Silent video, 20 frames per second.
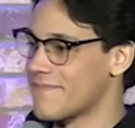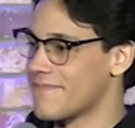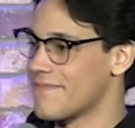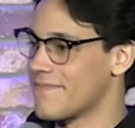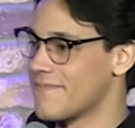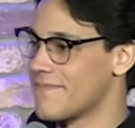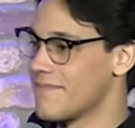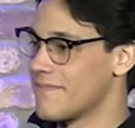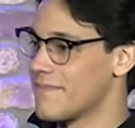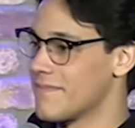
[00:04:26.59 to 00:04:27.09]

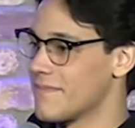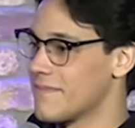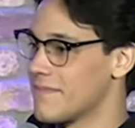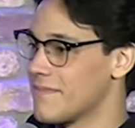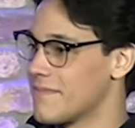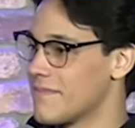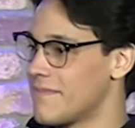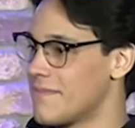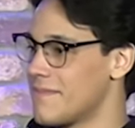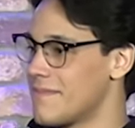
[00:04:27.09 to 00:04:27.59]

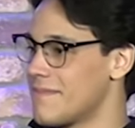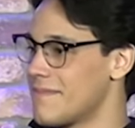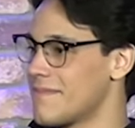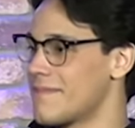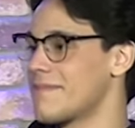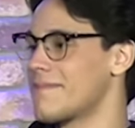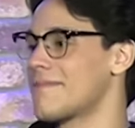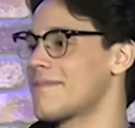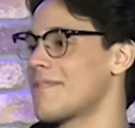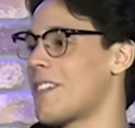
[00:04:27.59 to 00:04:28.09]

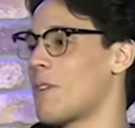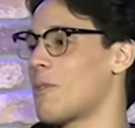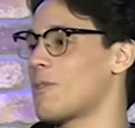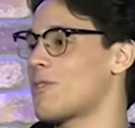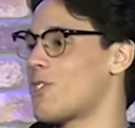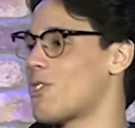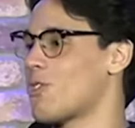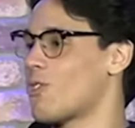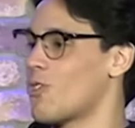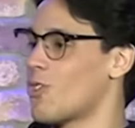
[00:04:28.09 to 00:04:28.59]
there
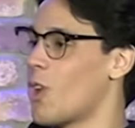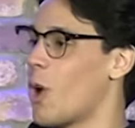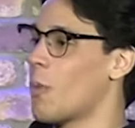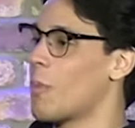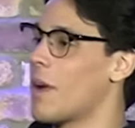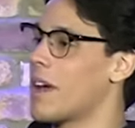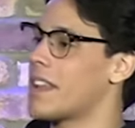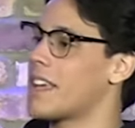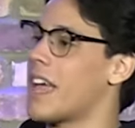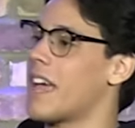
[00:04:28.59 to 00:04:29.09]
was just
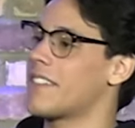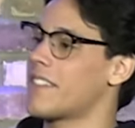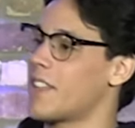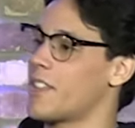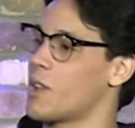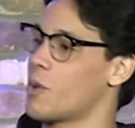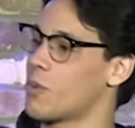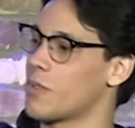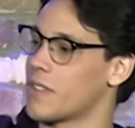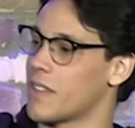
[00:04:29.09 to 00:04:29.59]
nobody, and
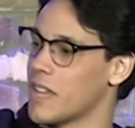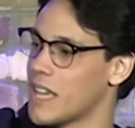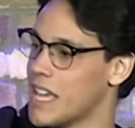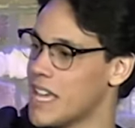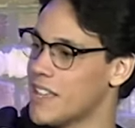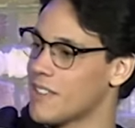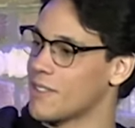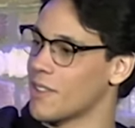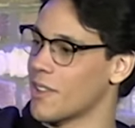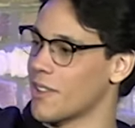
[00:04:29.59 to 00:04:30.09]
then there was an
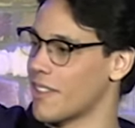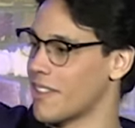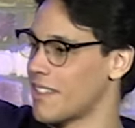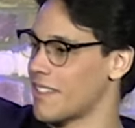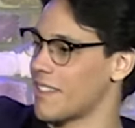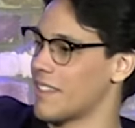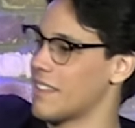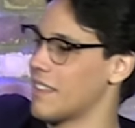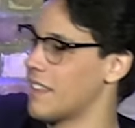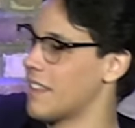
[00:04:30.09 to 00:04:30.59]
easel
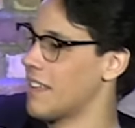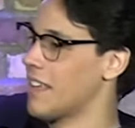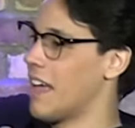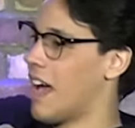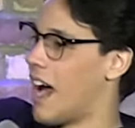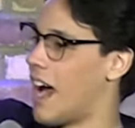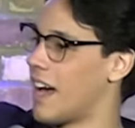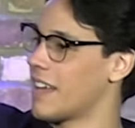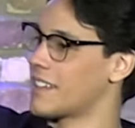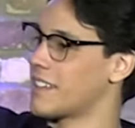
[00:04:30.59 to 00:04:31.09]

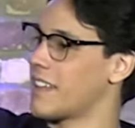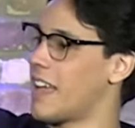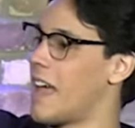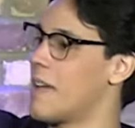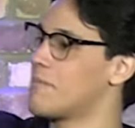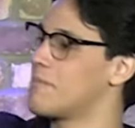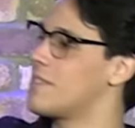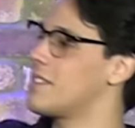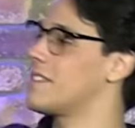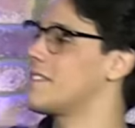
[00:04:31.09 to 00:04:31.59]
on an
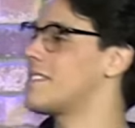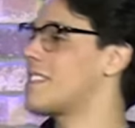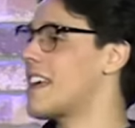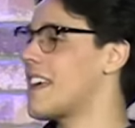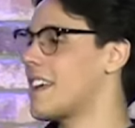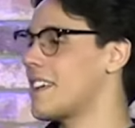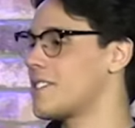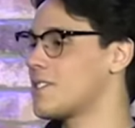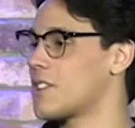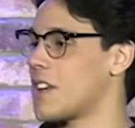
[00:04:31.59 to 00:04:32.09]
empty
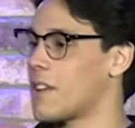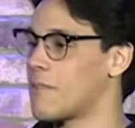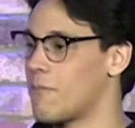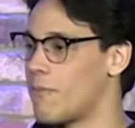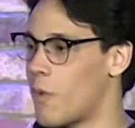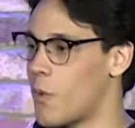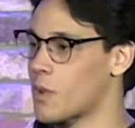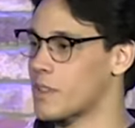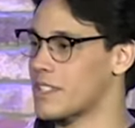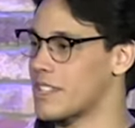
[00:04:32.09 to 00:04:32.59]
stage and
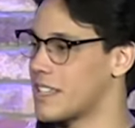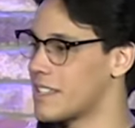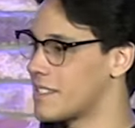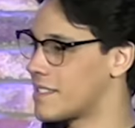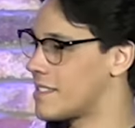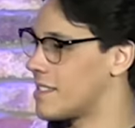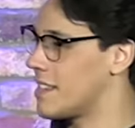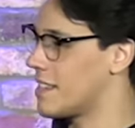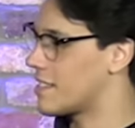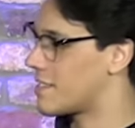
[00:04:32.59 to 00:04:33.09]
14
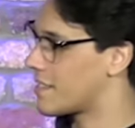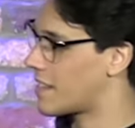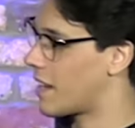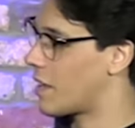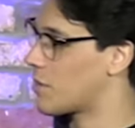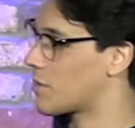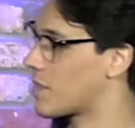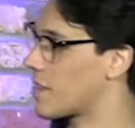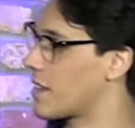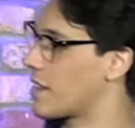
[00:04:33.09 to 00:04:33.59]
seats, and
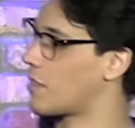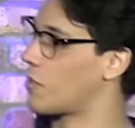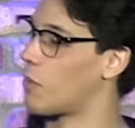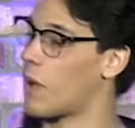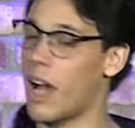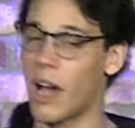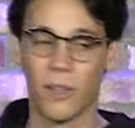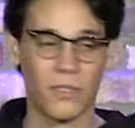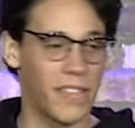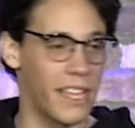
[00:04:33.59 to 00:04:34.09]
I was like,
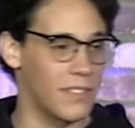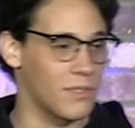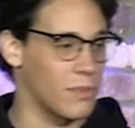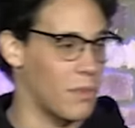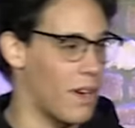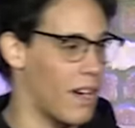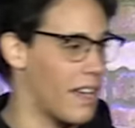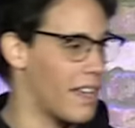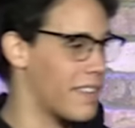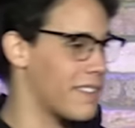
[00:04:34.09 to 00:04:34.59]
wow, that's
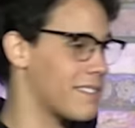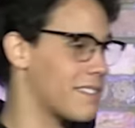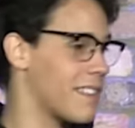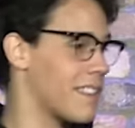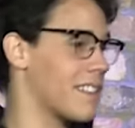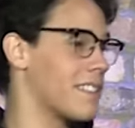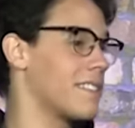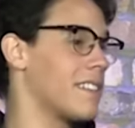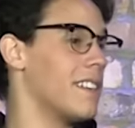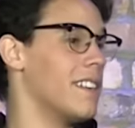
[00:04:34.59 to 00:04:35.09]
why it
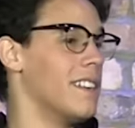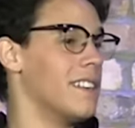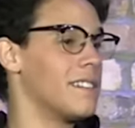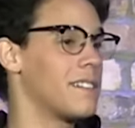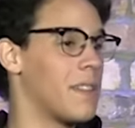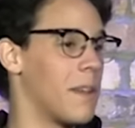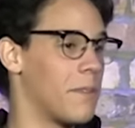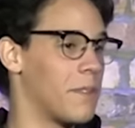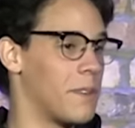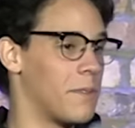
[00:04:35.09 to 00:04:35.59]
said
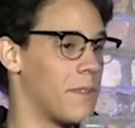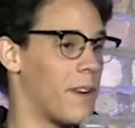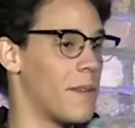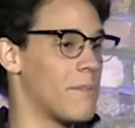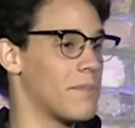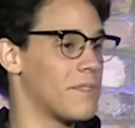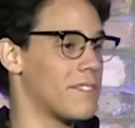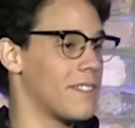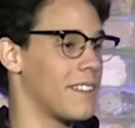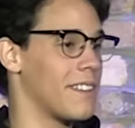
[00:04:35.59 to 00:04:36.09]

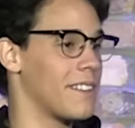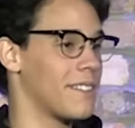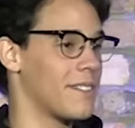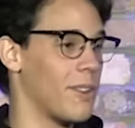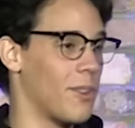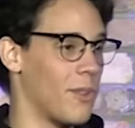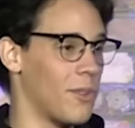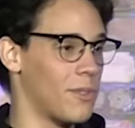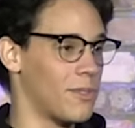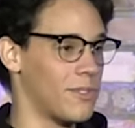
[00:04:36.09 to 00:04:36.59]
75% is
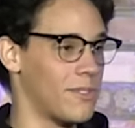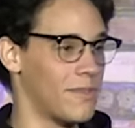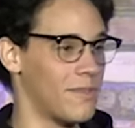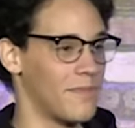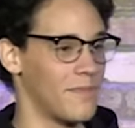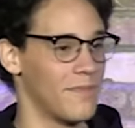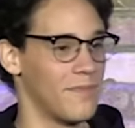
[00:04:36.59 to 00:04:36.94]
sold.